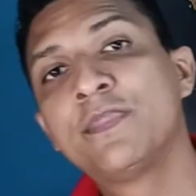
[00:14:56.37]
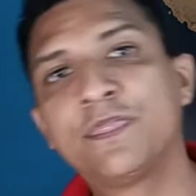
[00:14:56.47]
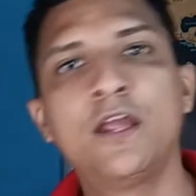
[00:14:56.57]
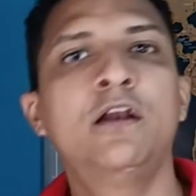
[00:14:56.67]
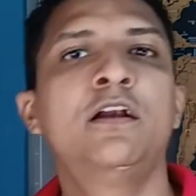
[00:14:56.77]

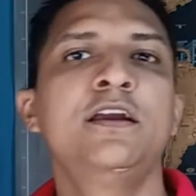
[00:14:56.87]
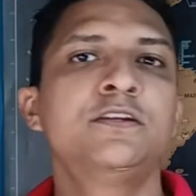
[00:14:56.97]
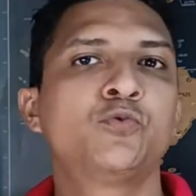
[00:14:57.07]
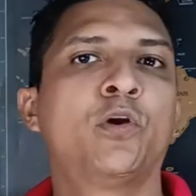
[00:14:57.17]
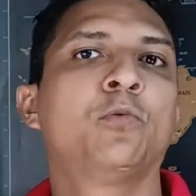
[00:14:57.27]
there
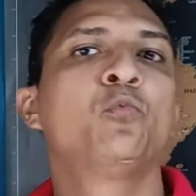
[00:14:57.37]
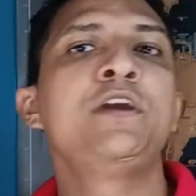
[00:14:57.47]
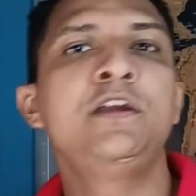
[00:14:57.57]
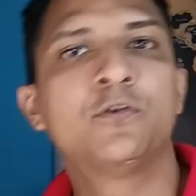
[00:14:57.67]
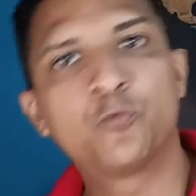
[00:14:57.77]
is where
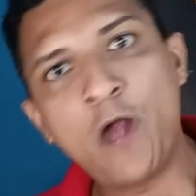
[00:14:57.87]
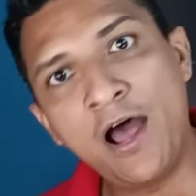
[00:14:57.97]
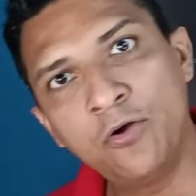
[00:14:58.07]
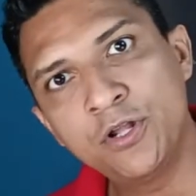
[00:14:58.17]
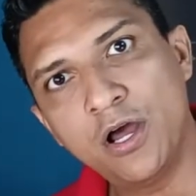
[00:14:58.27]
we
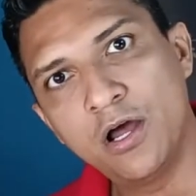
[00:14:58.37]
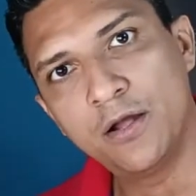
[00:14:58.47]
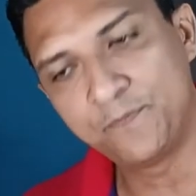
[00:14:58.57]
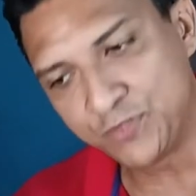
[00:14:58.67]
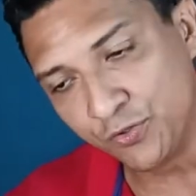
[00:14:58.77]
round
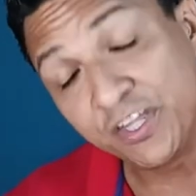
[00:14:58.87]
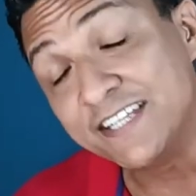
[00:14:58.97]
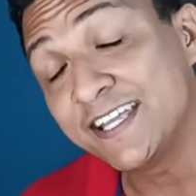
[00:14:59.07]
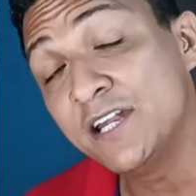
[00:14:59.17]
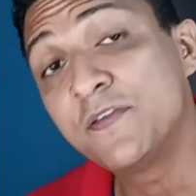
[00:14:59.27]
to three
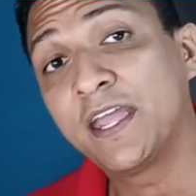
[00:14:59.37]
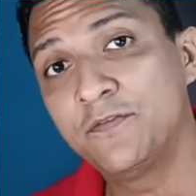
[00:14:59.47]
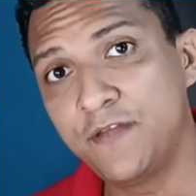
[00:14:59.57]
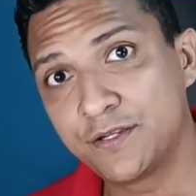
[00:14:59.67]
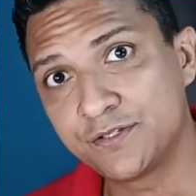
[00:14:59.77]
significant
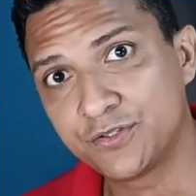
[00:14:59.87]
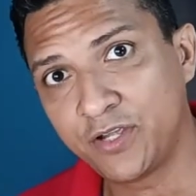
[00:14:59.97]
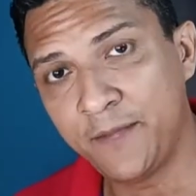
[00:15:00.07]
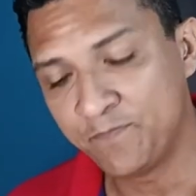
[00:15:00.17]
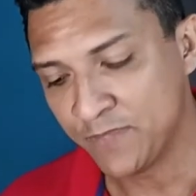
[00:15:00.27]
figures
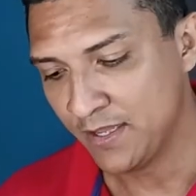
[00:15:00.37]
okay